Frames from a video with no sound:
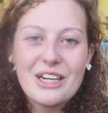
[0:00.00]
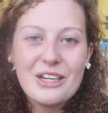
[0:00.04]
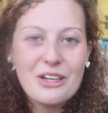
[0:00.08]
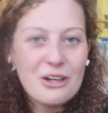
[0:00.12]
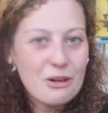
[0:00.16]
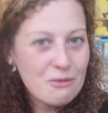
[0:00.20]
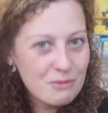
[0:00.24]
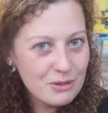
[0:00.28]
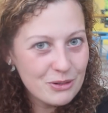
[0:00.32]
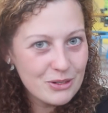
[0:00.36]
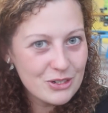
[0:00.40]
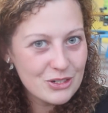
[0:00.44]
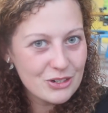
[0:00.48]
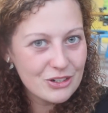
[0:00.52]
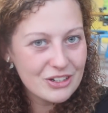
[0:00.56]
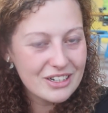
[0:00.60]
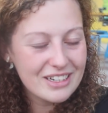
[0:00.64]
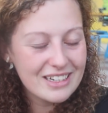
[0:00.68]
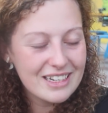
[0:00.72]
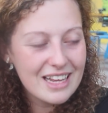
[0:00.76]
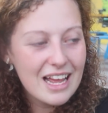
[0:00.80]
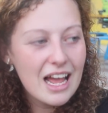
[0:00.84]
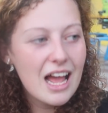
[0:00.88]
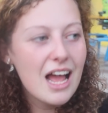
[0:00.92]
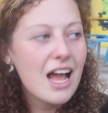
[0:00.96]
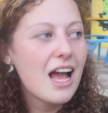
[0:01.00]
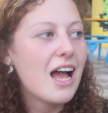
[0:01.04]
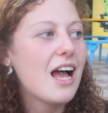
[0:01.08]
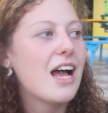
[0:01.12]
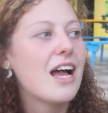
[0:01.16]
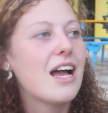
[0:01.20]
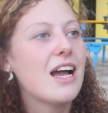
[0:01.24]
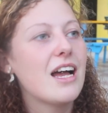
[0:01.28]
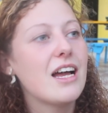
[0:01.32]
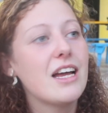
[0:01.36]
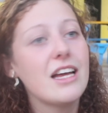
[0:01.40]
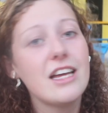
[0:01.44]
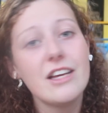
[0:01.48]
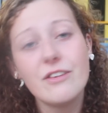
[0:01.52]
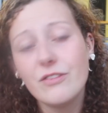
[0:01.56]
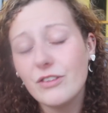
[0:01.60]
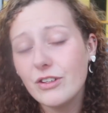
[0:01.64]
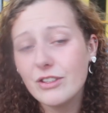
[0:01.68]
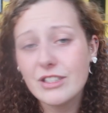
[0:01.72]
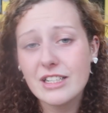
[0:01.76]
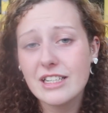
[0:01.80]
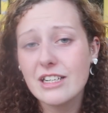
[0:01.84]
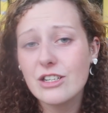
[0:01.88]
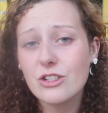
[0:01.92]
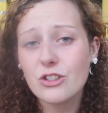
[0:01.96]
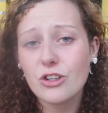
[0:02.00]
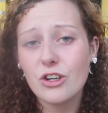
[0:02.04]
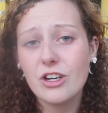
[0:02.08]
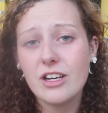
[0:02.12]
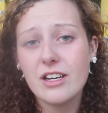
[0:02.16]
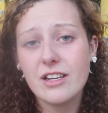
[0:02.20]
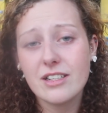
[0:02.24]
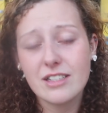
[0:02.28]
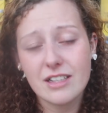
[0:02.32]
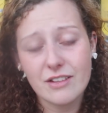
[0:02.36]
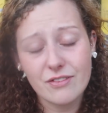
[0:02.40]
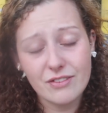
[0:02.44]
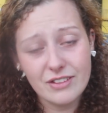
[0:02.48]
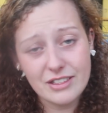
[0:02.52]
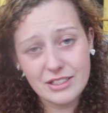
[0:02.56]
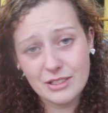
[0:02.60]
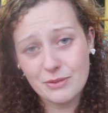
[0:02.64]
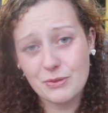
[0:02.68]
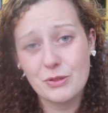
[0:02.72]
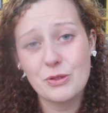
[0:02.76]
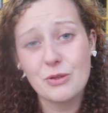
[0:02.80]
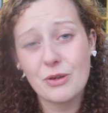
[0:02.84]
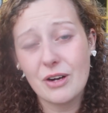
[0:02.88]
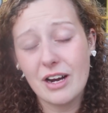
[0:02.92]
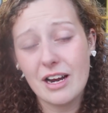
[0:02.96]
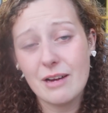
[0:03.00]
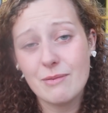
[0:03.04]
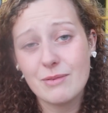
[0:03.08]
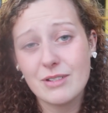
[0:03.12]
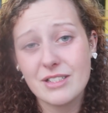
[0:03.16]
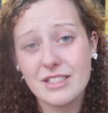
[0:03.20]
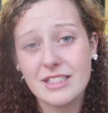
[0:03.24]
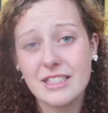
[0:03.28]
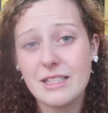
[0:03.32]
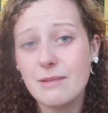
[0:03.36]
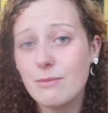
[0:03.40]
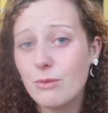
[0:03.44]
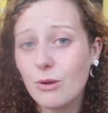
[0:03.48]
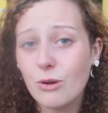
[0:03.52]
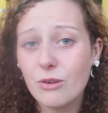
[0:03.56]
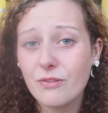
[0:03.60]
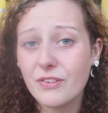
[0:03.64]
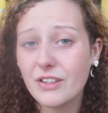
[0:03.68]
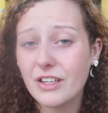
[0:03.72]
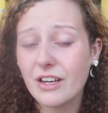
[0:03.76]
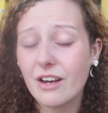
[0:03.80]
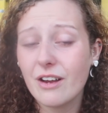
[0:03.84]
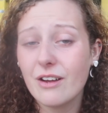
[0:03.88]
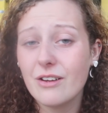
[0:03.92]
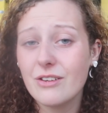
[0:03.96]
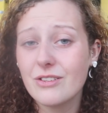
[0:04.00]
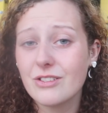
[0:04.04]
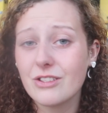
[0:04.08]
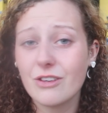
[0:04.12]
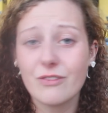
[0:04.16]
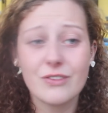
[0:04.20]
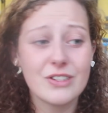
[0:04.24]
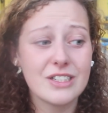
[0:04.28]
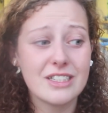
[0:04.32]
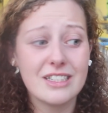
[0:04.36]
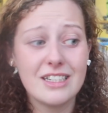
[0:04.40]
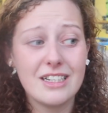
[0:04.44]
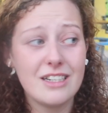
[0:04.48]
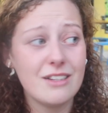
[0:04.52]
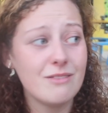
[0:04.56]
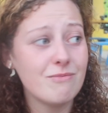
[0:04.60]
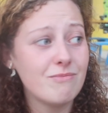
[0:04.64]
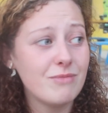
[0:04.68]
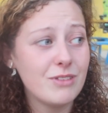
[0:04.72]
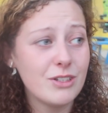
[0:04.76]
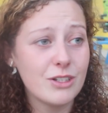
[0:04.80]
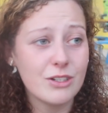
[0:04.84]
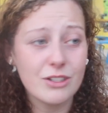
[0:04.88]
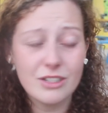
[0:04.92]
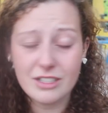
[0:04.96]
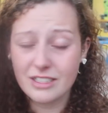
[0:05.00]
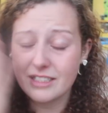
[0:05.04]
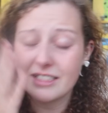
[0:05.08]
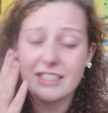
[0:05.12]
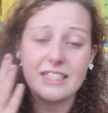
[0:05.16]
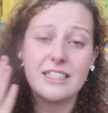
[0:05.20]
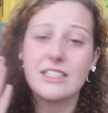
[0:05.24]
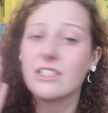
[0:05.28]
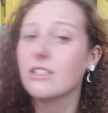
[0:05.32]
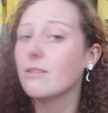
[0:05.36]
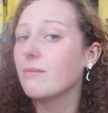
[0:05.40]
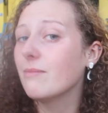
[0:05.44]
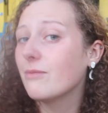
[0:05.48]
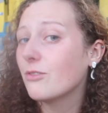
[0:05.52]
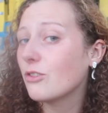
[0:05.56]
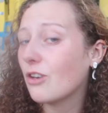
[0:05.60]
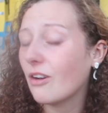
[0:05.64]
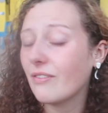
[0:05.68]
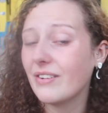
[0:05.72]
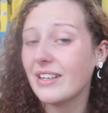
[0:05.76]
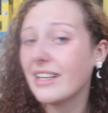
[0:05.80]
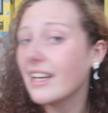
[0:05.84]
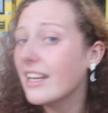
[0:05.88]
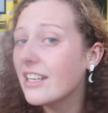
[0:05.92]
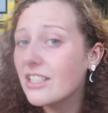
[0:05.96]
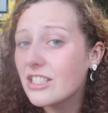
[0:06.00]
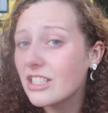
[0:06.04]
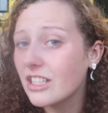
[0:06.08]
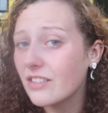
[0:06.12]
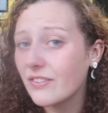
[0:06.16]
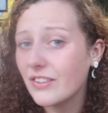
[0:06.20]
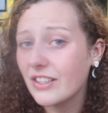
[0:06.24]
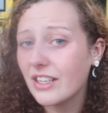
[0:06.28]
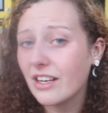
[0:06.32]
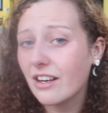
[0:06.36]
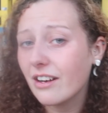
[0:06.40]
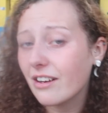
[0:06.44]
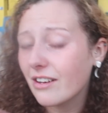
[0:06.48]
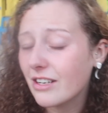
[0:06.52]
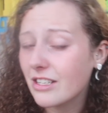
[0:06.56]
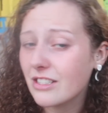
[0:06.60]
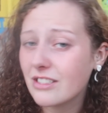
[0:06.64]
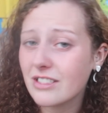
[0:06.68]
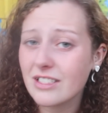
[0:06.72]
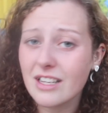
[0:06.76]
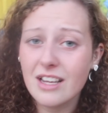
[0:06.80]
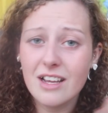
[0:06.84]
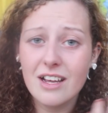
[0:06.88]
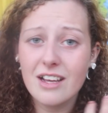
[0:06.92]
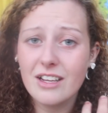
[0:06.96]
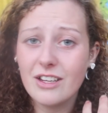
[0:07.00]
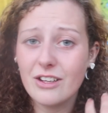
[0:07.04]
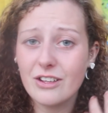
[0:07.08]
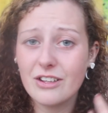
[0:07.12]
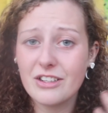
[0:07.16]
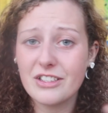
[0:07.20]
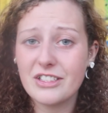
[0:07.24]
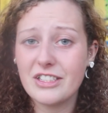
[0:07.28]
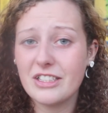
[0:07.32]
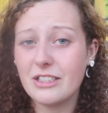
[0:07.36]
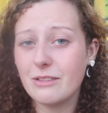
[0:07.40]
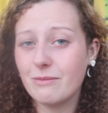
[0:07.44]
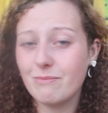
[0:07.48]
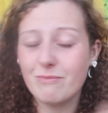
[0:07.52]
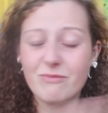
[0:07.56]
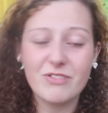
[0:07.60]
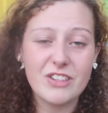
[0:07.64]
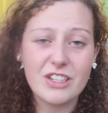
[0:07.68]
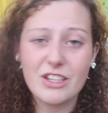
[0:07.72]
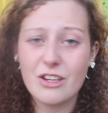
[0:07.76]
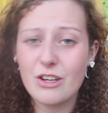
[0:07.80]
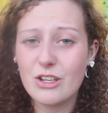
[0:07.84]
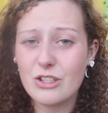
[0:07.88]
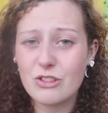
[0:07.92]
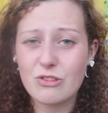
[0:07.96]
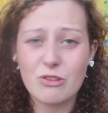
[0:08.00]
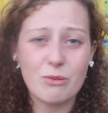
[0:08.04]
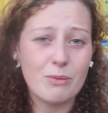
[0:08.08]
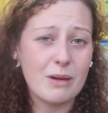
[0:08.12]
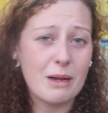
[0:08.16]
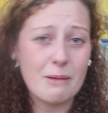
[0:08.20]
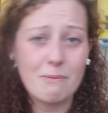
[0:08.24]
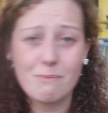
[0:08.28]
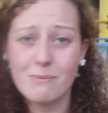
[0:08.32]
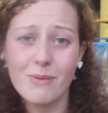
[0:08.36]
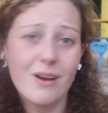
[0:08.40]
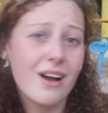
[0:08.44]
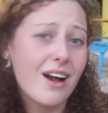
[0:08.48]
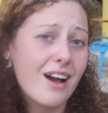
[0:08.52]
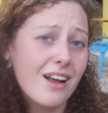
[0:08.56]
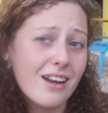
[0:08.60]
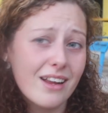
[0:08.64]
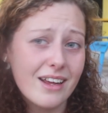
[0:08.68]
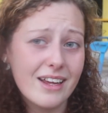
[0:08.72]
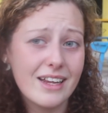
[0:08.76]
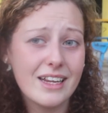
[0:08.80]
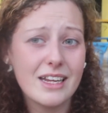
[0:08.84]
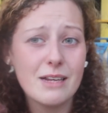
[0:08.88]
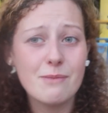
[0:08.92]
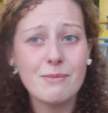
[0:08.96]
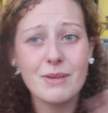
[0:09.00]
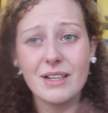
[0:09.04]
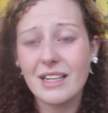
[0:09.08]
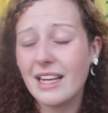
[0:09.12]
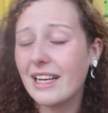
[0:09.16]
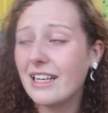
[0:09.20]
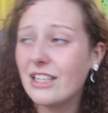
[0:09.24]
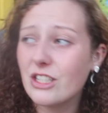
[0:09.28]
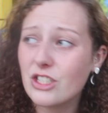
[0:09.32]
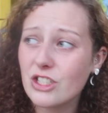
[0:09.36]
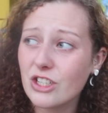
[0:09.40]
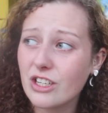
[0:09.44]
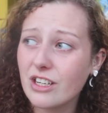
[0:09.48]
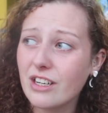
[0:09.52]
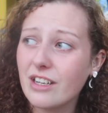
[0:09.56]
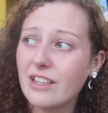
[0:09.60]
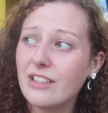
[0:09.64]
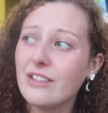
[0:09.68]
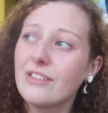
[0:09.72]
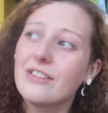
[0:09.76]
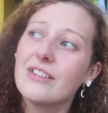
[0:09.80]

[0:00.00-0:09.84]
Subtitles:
I hope you enjoyed it. If you did enjoy it, definitely subscribe to see more videos. Obviously, you're going to see some traveling India videos. You're going to see the videos from like Bali, Malaysia.